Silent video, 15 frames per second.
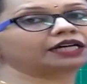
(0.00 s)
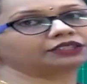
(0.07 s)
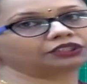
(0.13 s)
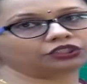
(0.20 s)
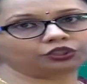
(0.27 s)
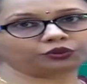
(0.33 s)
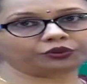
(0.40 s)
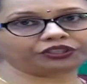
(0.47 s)
the
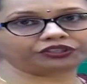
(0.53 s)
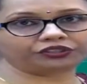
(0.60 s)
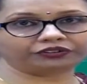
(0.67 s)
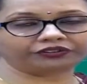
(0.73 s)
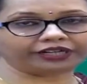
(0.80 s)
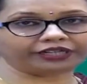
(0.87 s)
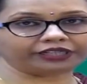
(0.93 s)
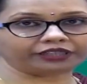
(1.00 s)

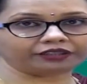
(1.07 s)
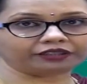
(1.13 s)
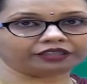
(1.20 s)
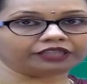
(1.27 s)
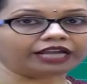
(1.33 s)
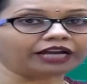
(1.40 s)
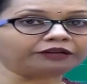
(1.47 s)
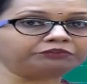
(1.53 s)
concentration gradient.
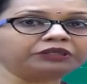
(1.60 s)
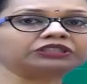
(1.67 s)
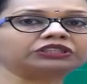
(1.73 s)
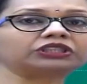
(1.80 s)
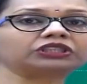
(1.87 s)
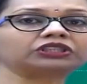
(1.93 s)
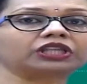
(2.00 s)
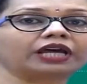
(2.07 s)
That
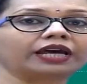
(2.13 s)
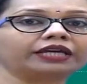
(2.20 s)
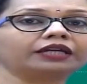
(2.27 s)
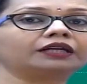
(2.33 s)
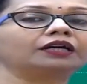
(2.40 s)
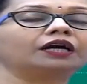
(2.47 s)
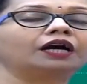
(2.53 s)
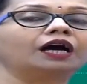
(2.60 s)
means it is
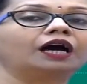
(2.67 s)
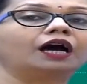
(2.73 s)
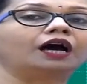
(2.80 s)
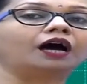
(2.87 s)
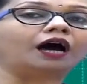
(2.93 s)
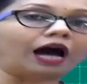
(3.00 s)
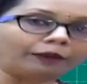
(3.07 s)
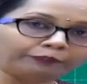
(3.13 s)
like
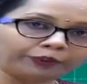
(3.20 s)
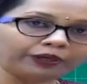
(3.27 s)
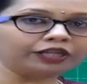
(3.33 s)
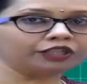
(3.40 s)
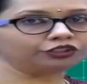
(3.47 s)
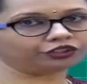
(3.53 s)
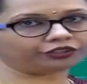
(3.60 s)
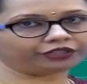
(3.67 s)

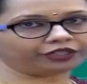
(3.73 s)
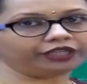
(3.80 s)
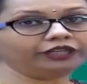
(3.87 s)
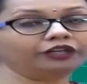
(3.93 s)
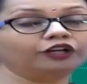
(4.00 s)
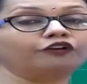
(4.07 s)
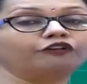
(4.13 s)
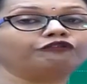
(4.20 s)
uphill
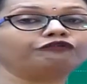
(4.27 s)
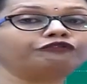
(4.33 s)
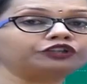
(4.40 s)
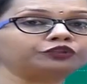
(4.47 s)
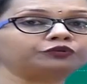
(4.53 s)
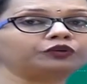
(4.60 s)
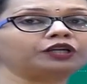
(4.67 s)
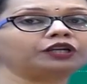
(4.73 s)
journey
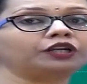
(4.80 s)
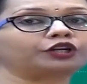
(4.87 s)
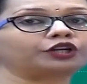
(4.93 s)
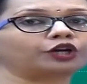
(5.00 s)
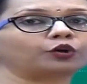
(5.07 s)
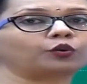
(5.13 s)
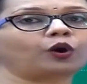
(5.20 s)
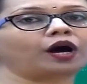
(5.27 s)
which will
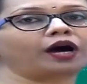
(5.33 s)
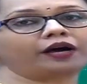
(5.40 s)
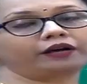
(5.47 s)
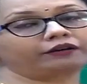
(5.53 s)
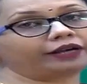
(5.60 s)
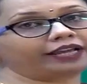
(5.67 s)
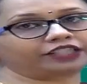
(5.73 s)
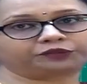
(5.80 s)

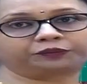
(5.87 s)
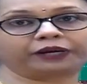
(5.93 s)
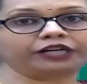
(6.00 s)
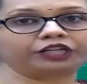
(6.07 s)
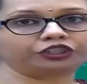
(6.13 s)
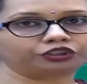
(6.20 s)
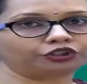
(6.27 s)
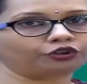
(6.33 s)
require
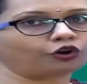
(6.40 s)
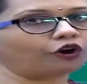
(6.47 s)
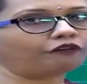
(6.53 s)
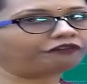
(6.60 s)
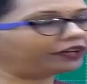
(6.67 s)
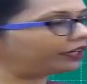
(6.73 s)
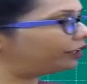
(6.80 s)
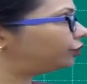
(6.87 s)
expenditure
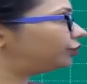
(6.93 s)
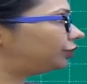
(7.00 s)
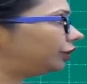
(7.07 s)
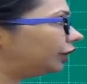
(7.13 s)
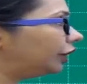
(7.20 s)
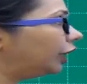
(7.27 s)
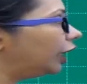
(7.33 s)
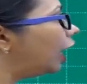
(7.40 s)
of
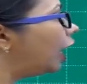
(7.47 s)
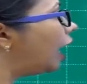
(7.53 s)
energy.